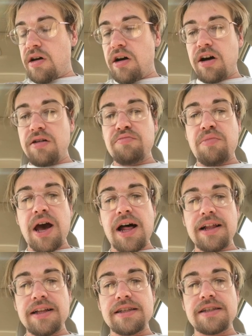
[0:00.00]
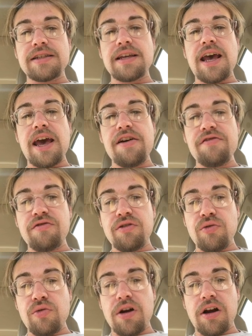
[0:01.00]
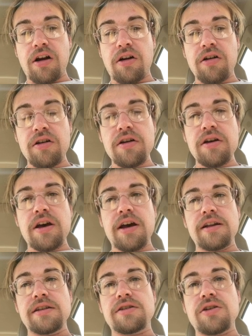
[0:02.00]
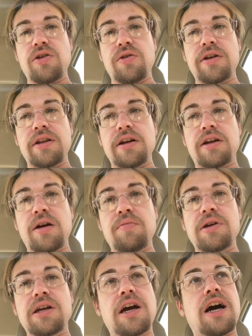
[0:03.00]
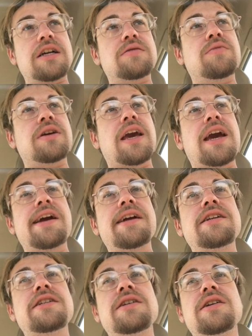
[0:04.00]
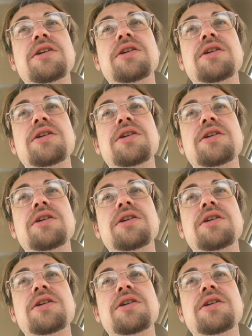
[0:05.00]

Unbalanced everywhere. And so in the coming cosmic age,